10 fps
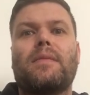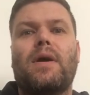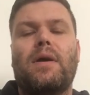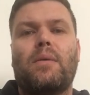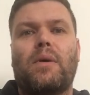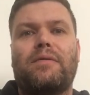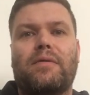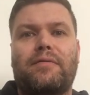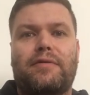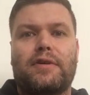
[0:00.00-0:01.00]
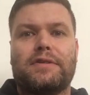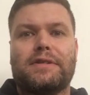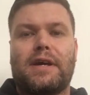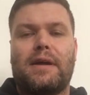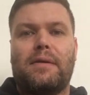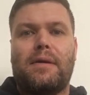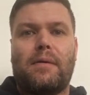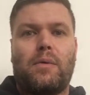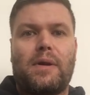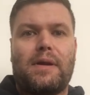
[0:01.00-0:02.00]
uh, eh, one from Thirsk and
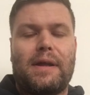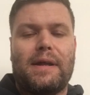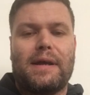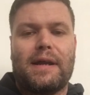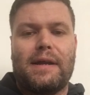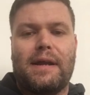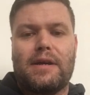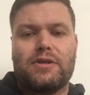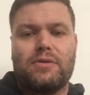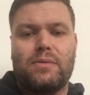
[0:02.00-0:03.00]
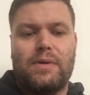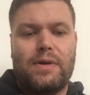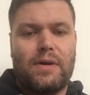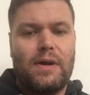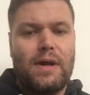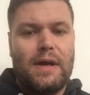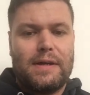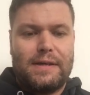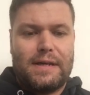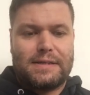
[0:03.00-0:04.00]
one in the Grand National there
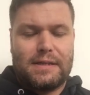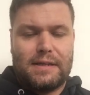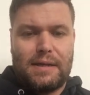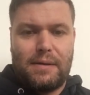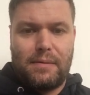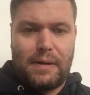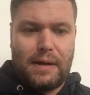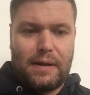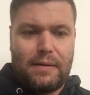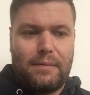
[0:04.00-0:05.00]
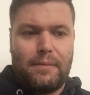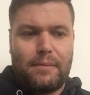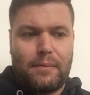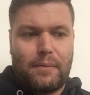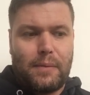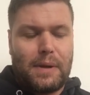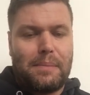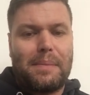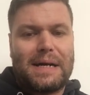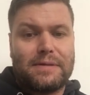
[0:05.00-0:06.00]
yesterday uh, with a
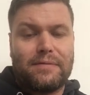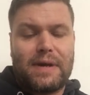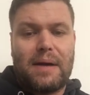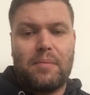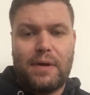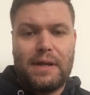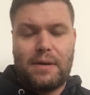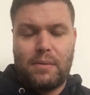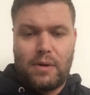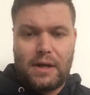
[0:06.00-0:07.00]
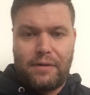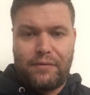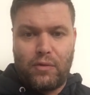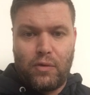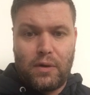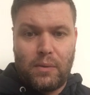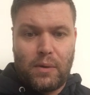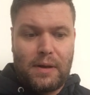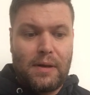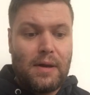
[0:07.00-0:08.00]
massive gamble 81 into
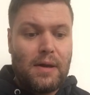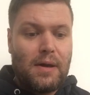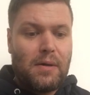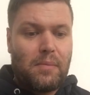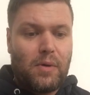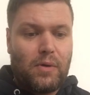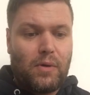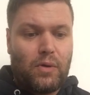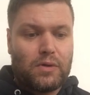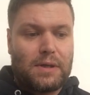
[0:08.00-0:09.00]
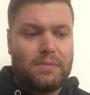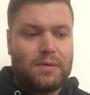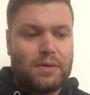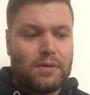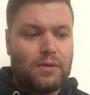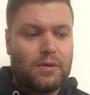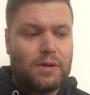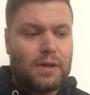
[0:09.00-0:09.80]
41 but the horse absolutely